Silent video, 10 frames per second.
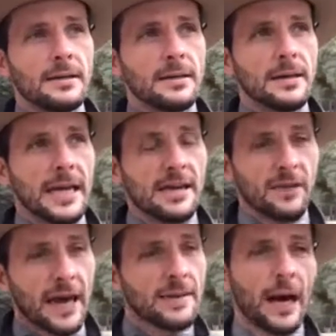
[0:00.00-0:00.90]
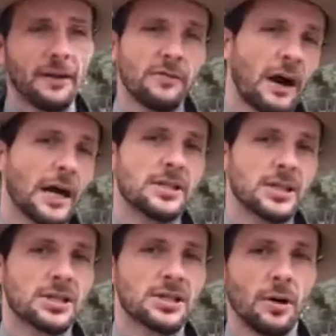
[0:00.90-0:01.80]
if anybody finds the
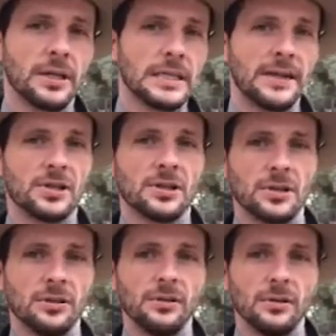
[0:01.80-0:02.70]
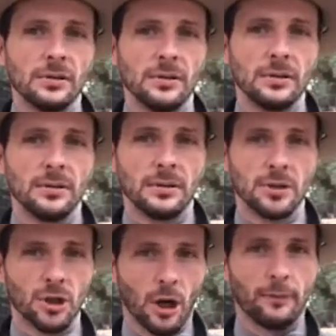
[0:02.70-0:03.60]
stone and gives it to
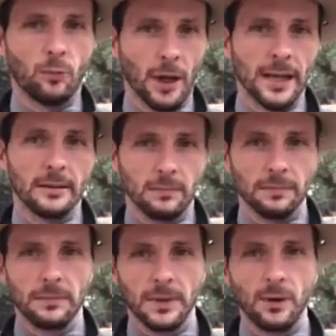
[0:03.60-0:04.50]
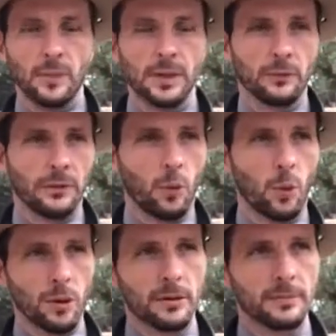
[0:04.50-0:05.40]
John White, there will be a
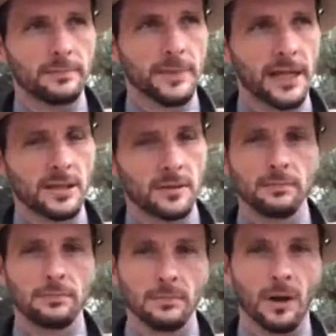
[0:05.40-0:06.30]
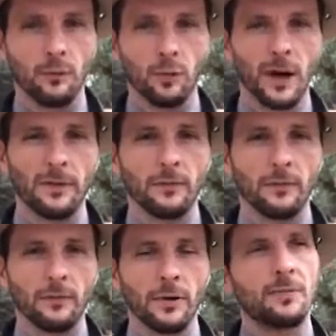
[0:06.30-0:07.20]
reward. That's a rough
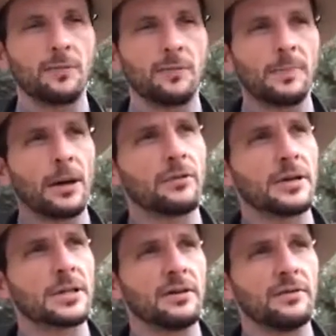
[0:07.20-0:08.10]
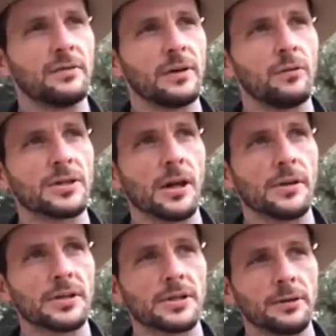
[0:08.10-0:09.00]
paraphrasing of what's on the
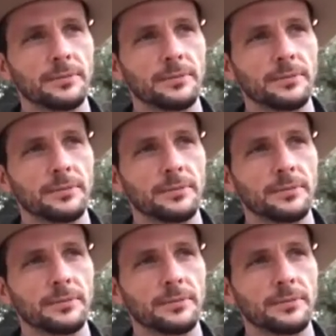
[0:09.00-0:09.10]
stone.